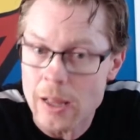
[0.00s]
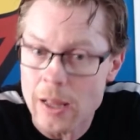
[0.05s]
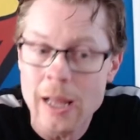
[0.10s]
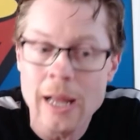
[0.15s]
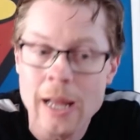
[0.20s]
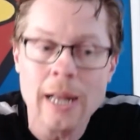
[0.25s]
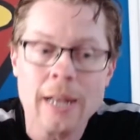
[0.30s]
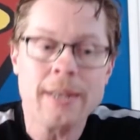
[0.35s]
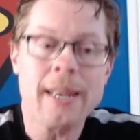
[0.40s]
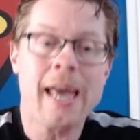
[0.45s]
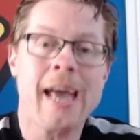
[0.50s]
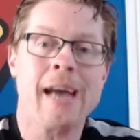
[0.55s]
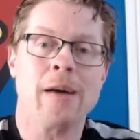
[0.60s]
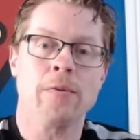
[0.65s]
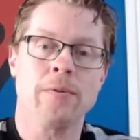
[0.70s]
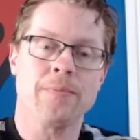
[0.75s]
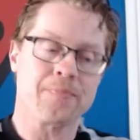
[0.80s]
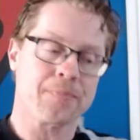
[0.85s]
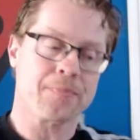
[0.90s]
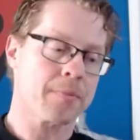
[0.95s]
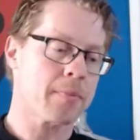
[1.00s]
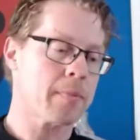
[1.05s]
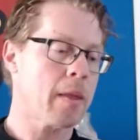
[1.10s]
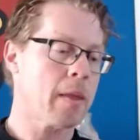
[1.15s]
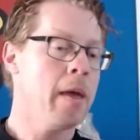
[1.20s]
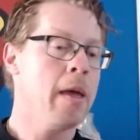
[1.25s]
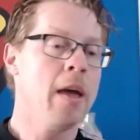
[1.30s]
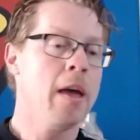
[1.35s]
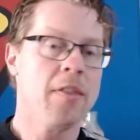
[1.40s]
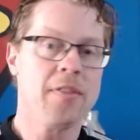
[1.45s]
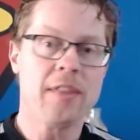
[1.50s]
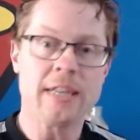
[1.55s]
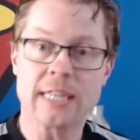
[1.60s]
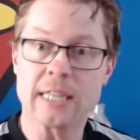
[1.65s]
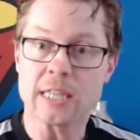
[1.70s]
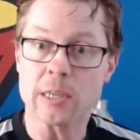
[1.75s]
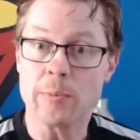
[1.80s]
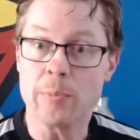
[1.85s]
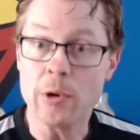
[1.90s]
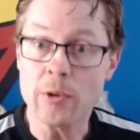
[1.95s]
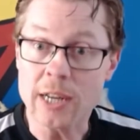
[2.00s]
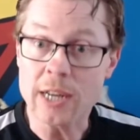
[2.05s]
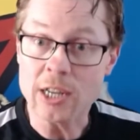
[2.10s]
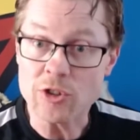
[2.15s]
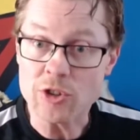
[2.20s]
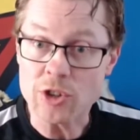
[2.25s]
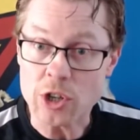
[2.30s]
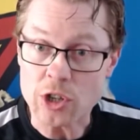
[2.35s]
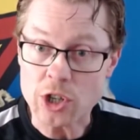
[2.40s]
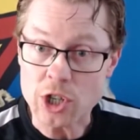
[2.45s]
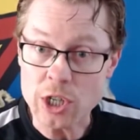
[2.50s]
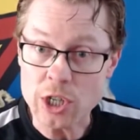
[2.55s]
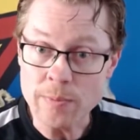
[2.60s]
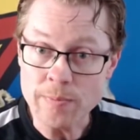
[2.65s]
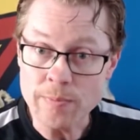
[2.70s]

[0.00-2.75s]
Now, this is a bulk introduction.